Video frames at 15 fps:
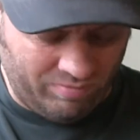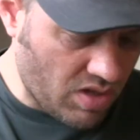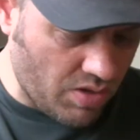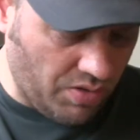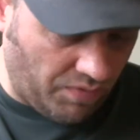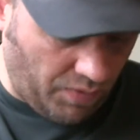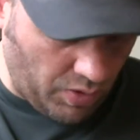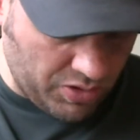
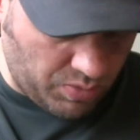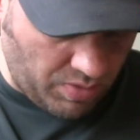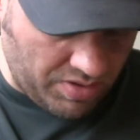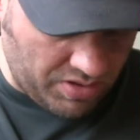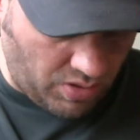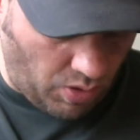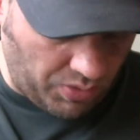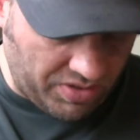The first one
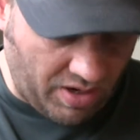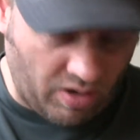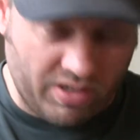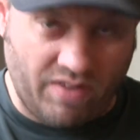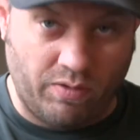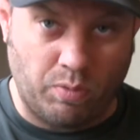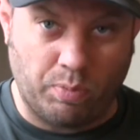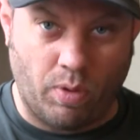is called
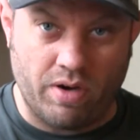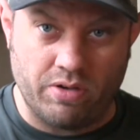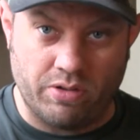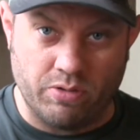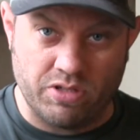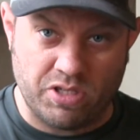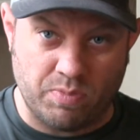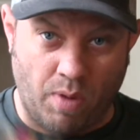Daredevil
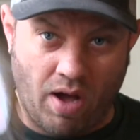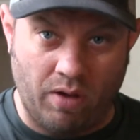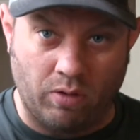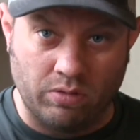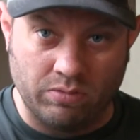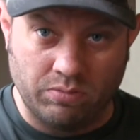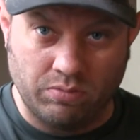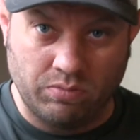Predator's Smile,